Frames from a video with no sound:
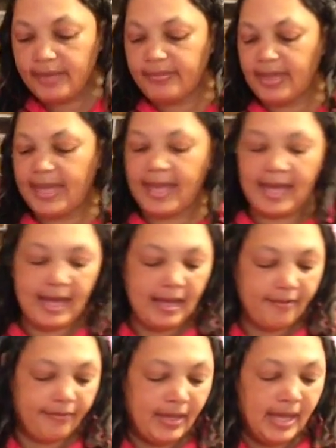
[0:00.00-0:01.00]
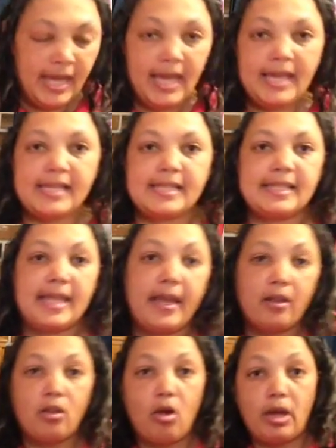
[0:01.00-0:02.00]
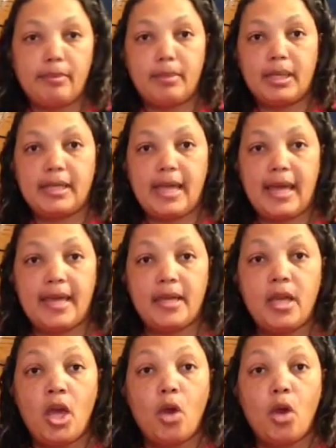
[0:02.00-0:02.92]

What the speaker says: they have a sale on Monday